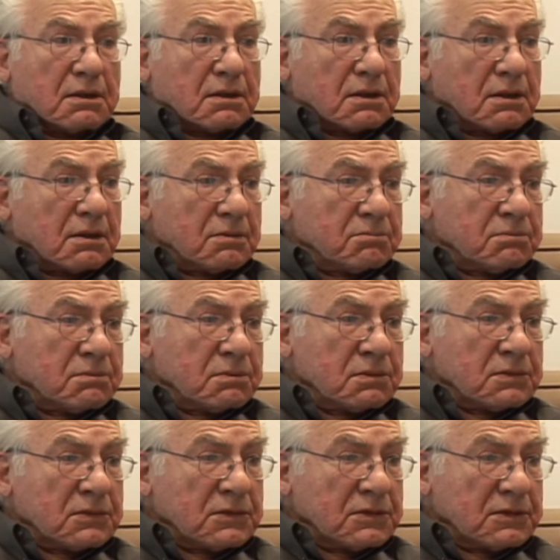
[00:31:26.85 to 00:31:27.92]
um,
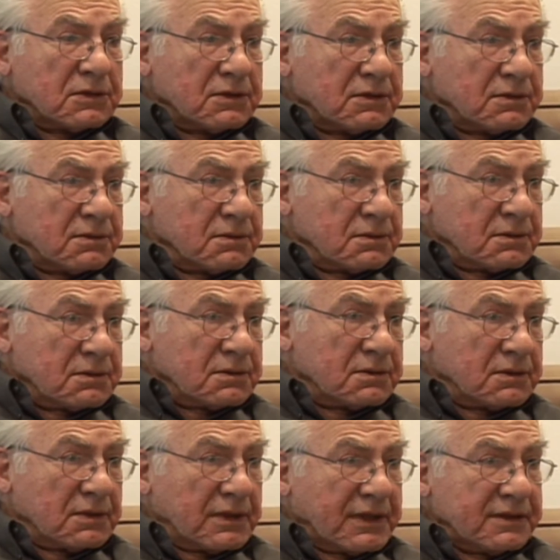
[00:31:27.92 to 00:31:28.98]

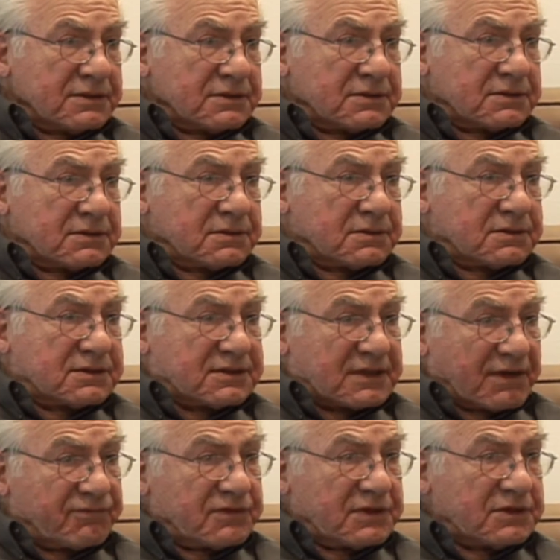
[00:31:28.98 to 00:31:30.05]
late
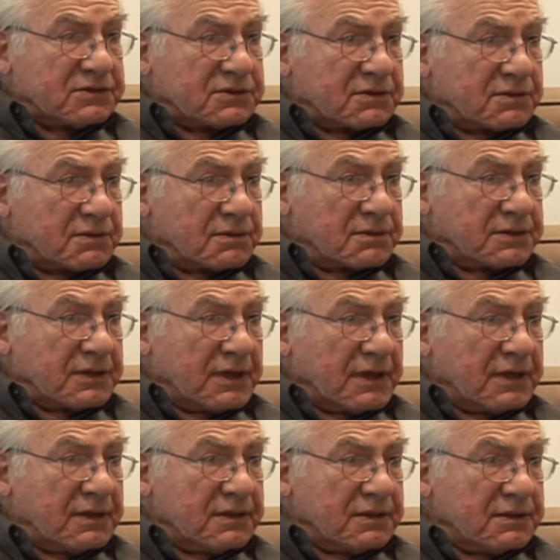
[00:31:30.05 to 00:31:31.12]
70s and early
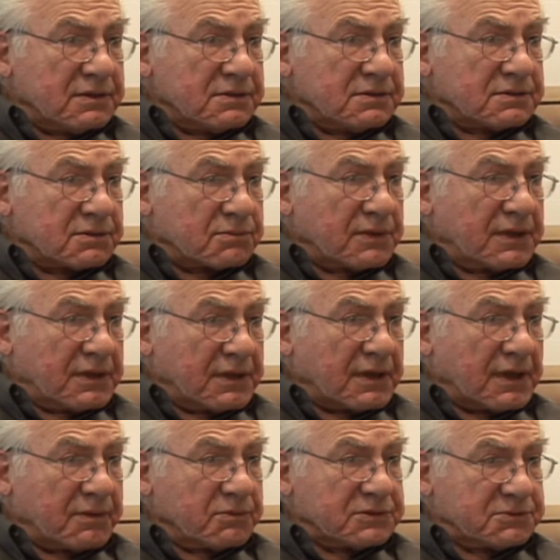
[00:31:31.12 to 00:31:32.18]
80s already,
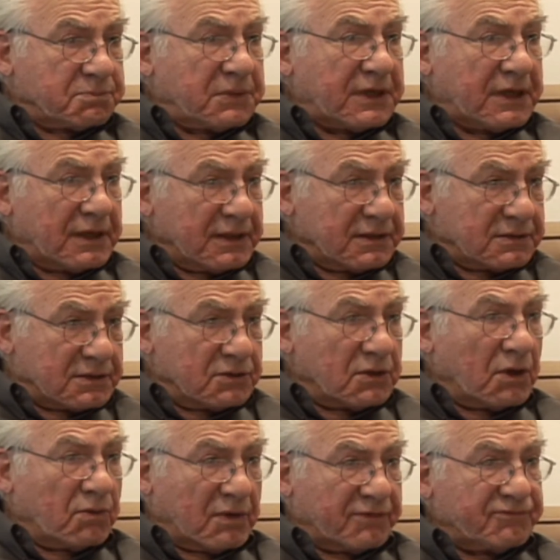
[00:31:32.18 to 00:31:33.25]
I was beginning to
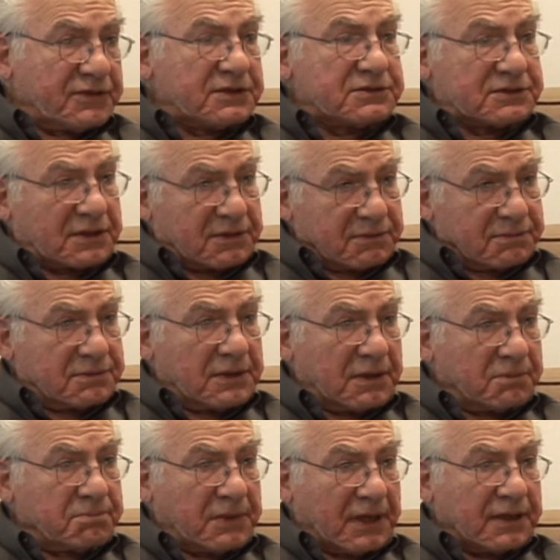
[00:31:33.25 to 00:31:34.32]
know of this and,
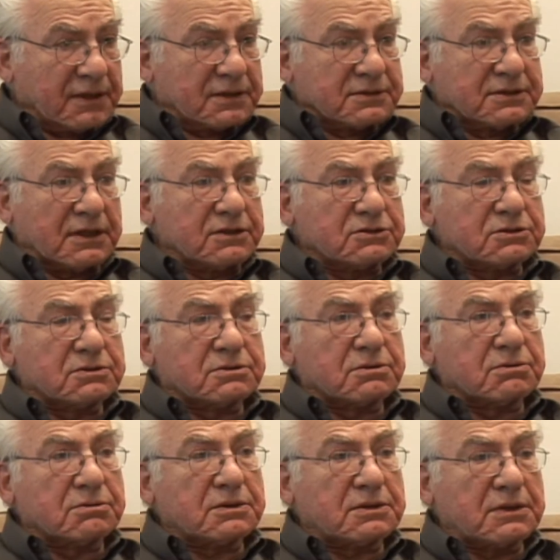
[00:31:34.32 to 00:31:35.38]
and paying attention
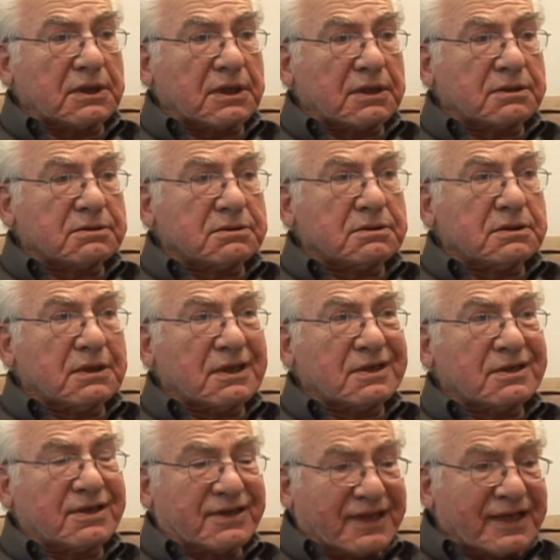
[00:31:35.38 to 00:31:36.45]
to okay. it and,
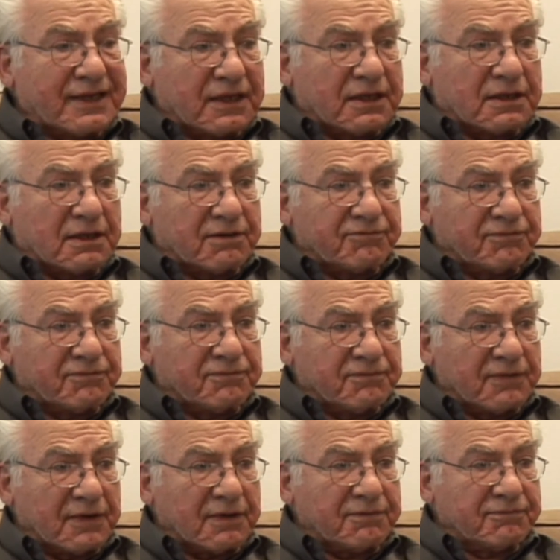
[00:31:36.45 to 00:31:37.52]
and thinking of,
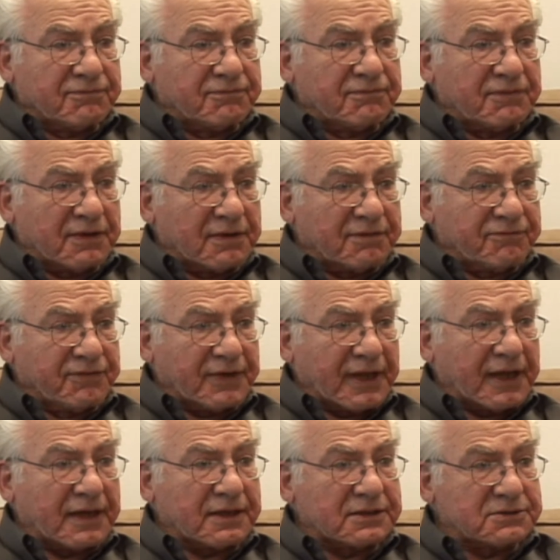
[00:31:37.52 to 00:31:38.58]
of, of
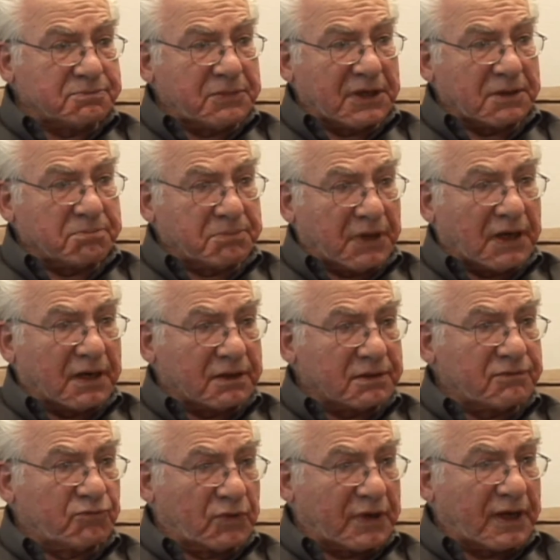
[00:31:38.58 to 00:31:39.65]
that as being part
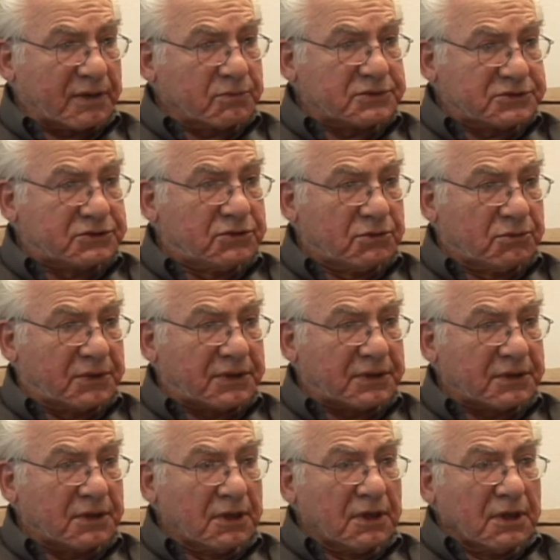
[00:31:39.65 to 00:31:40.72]
of what I was
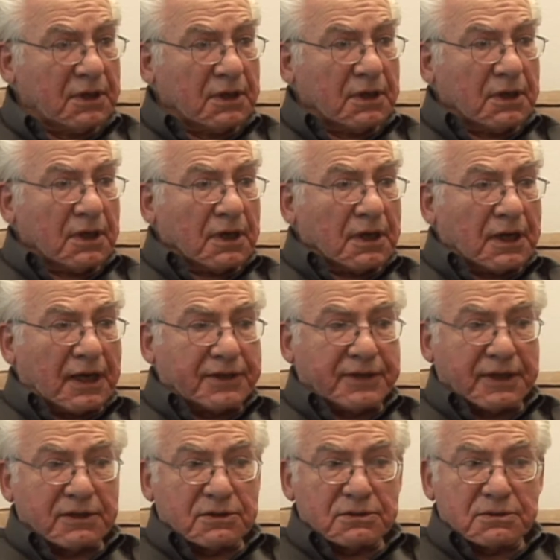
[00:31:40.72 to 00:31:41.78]
doing. Mm -hmm. I
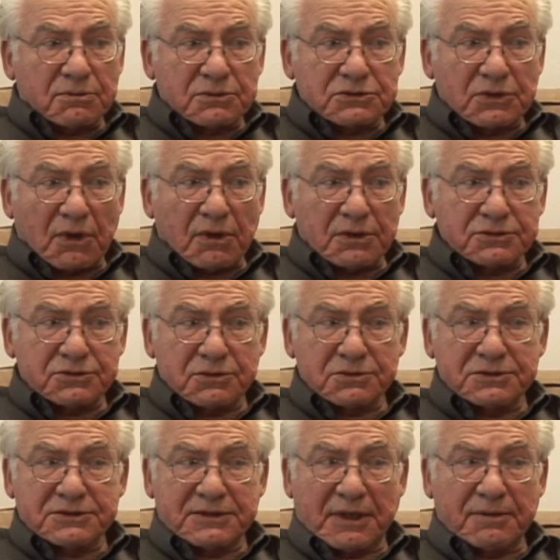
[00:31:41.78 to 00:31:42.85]
think there was
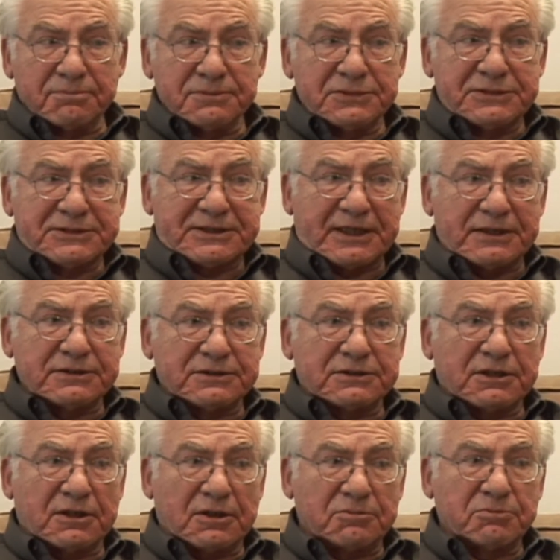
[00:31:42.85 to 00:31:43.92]
also some sense
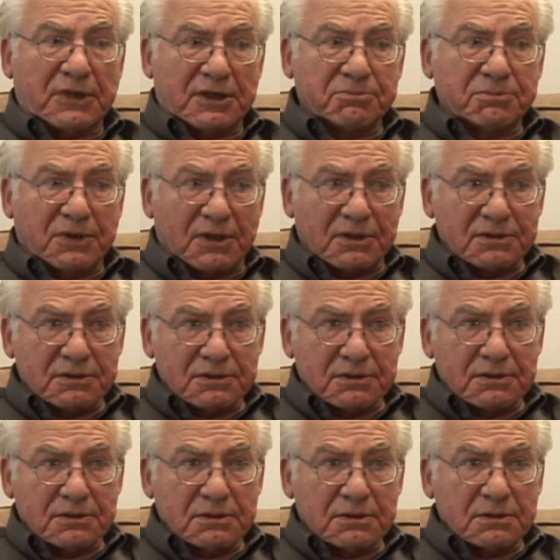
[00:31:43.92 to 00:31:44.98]
on my part
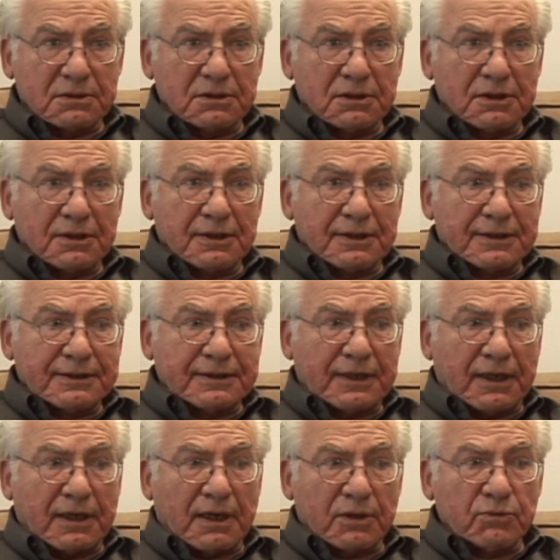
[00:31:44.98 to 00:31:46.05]

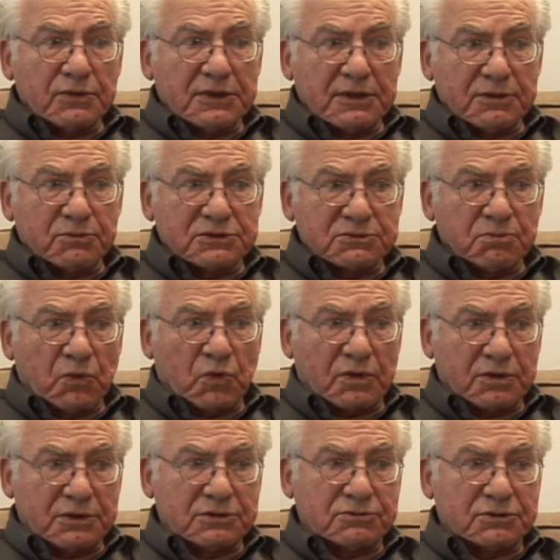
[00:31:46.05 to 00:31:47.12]
that I really was
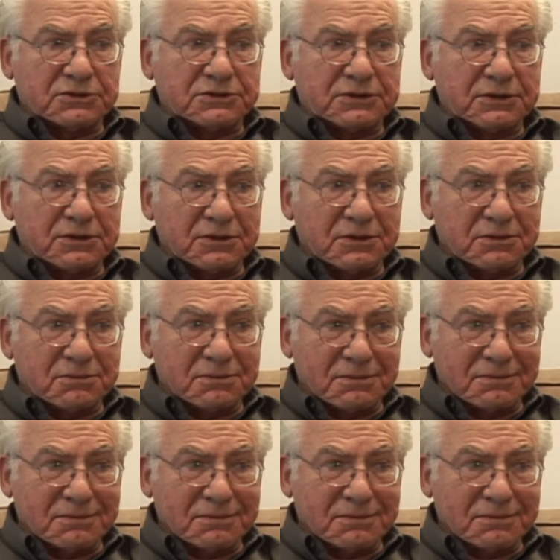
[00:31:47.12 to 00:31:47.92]
more interested in